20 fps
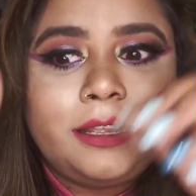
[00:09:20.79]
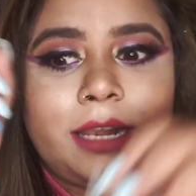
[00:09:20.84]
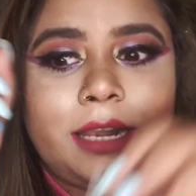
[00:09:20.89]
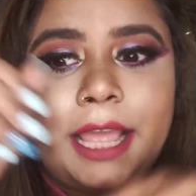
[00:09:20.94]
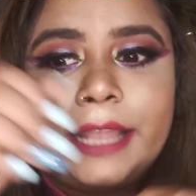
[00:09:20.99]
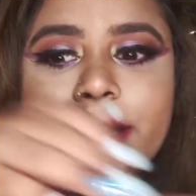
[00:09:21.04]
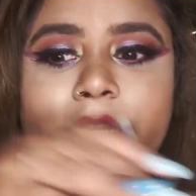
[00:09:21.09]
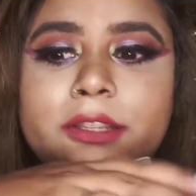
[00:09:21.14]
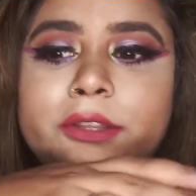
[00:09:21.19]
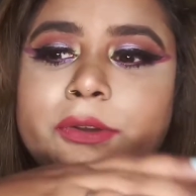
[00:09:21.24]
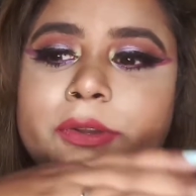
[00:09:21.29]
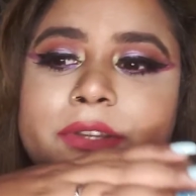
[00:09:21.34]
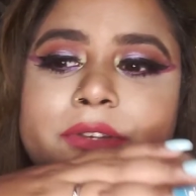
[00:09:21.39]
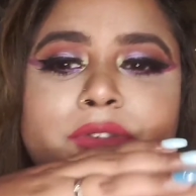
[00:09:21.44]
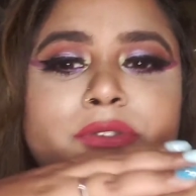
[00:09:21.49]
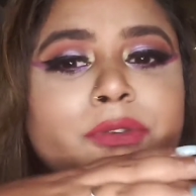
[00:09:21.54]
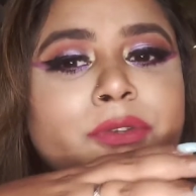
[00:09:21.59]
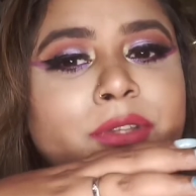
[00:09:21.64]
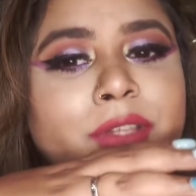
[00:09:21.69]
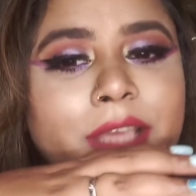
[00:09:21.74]
and you
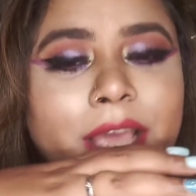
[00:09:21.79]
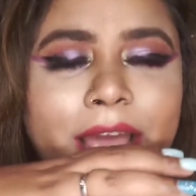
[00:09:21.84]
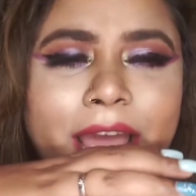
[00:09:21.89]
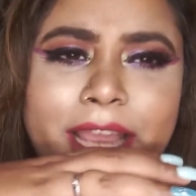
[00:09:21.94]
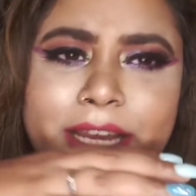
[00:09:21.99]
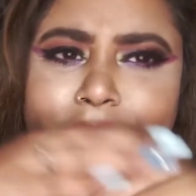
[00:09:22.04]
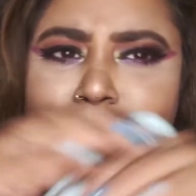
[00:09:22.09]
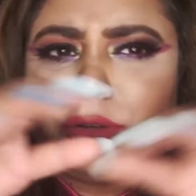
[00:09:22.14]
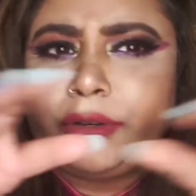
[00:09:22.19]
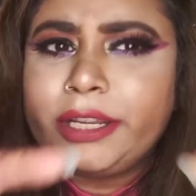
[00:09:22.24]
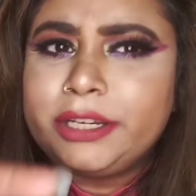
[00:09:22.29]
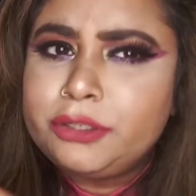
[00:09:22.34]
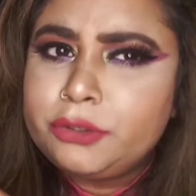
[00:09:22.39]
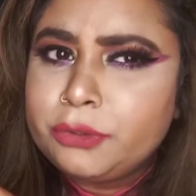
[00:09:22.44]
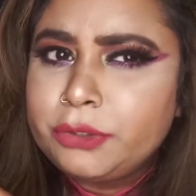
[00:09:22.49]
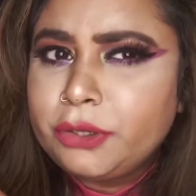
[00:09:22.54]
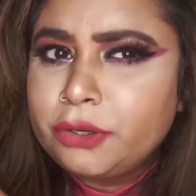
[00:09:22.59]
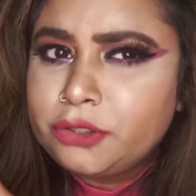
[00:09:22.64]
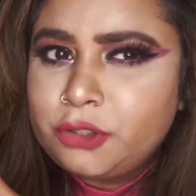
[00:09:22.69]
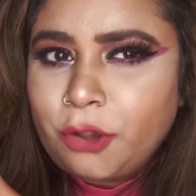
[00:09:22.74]
can
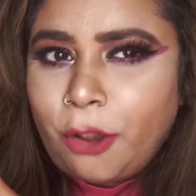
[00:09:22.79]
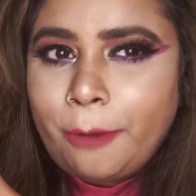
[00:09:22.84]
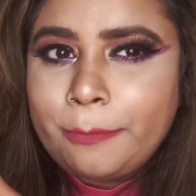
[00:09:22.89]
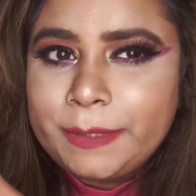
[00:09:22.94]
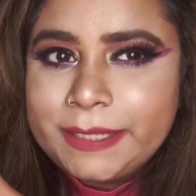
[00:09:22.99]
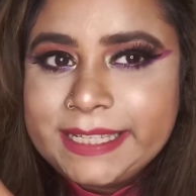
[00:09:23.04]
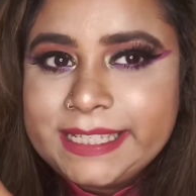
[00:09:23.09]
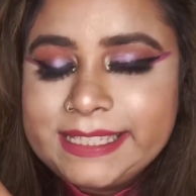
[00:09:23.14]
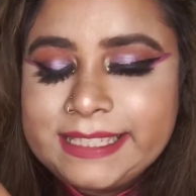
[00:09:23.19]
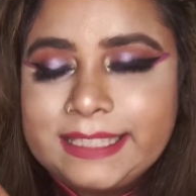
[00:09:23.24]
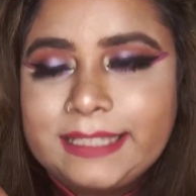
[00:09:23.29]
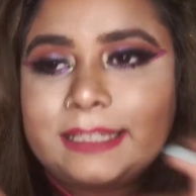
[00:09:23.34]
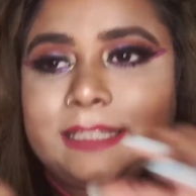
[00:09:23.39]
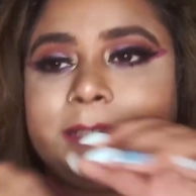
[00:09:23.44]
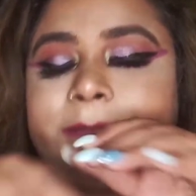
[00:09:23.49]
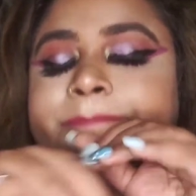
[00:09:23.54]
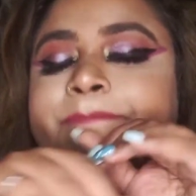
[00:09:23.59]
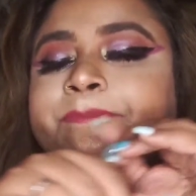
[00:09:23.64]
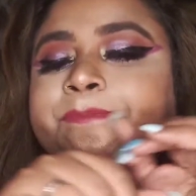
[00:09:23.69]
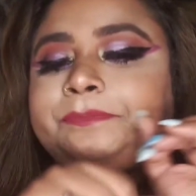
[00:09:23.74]
do your job
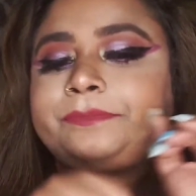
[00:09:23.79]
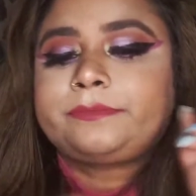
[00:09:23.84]
easily.